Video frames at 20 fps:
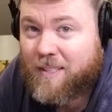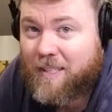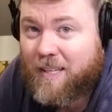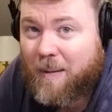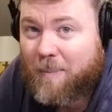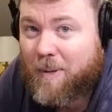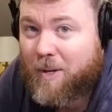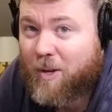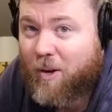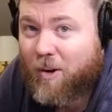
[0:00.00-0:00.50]

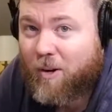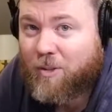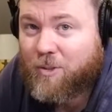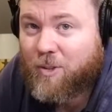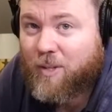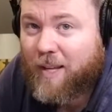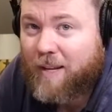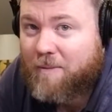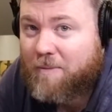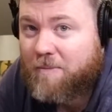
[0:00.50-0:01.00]
I mean, cards
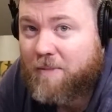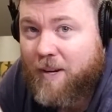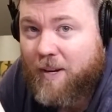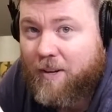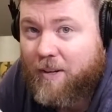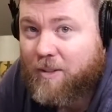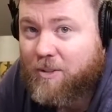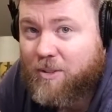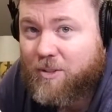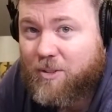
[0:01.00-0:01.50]
are like
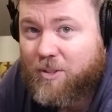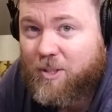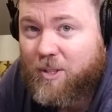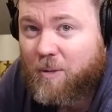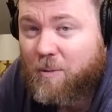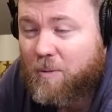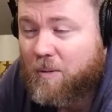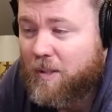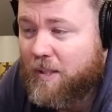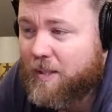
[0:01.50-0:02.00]
fingernails. They're
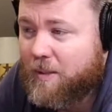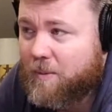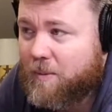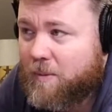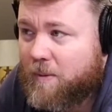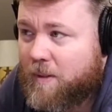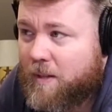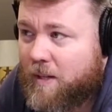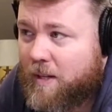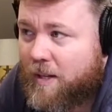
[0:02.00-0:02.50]
so
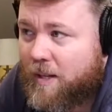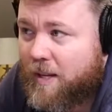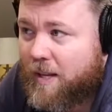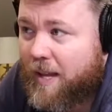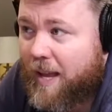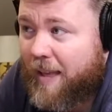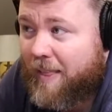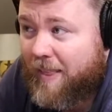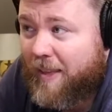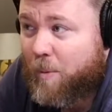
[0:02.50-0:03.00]
little,
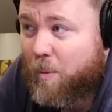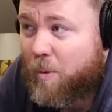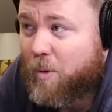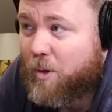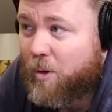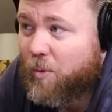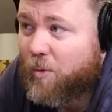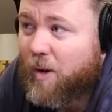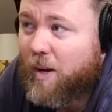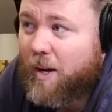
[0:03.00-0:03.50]
and they will
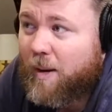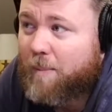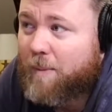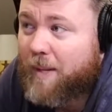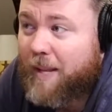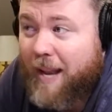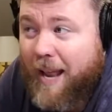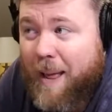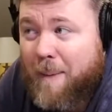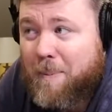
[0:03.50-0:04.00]
corrupt.
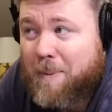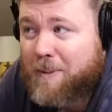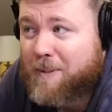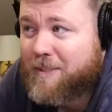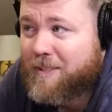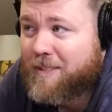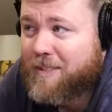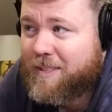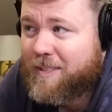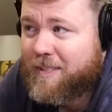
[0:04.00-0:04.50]
It happens.